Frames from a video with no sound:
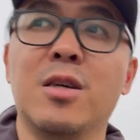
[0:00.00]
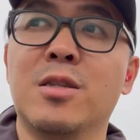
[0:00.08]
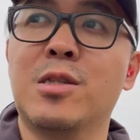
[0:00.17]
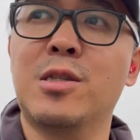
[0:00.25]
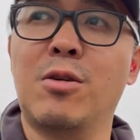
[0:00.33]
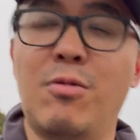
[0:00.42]

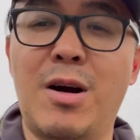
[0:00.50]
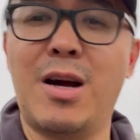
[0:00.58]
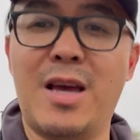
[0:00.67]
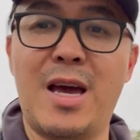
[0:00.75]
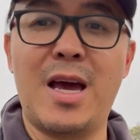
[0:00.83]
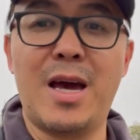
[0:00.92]
So I
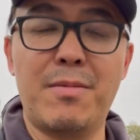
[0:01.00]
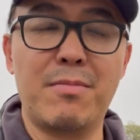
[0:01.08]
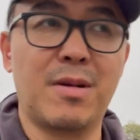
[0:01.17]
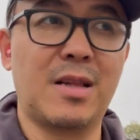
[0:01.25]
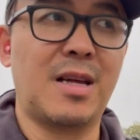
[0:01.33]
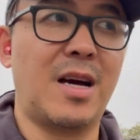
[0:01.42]

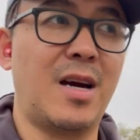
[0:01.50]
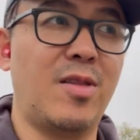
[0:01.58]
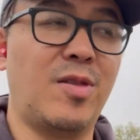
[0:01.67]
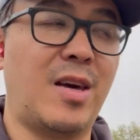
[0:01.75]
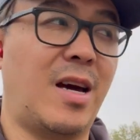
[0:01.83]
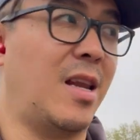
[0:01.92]
am glad
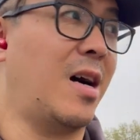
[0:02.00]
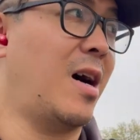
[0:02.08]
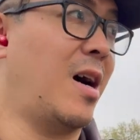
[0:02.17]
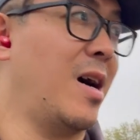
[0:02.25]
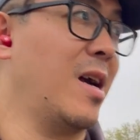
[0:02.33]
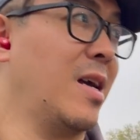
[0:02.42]
that
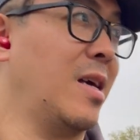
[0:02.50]
I